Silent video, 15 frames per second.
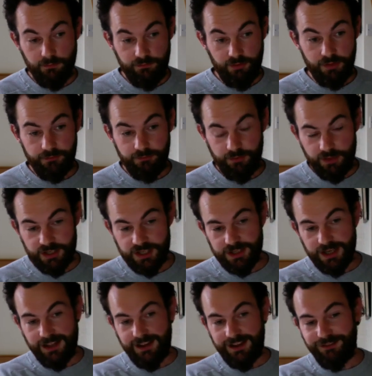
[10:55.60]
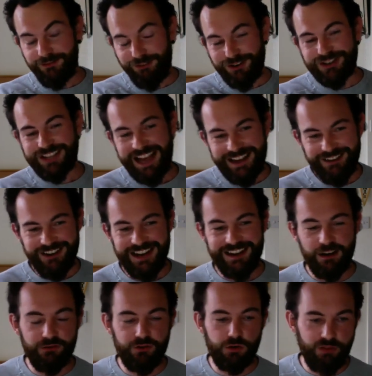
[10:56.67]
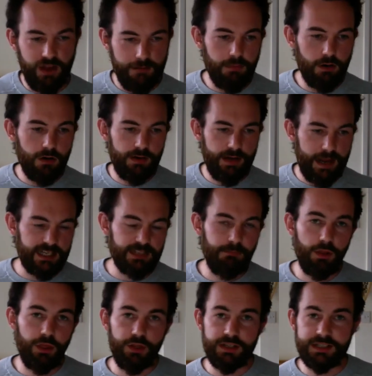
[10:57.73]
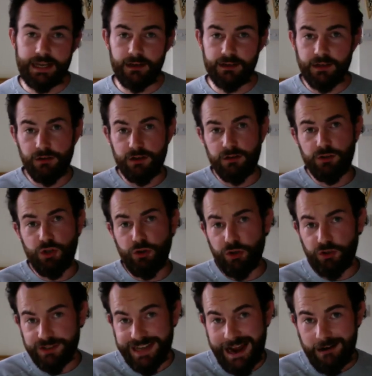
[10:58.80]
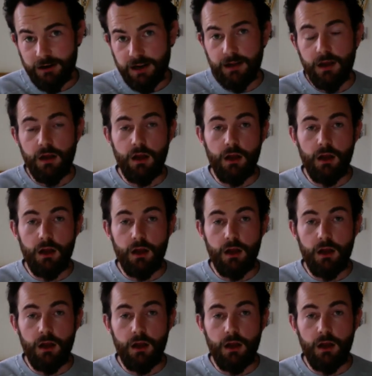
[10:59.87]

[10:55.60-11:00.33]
the first Saturday of November next month, instead of doing it in Derry,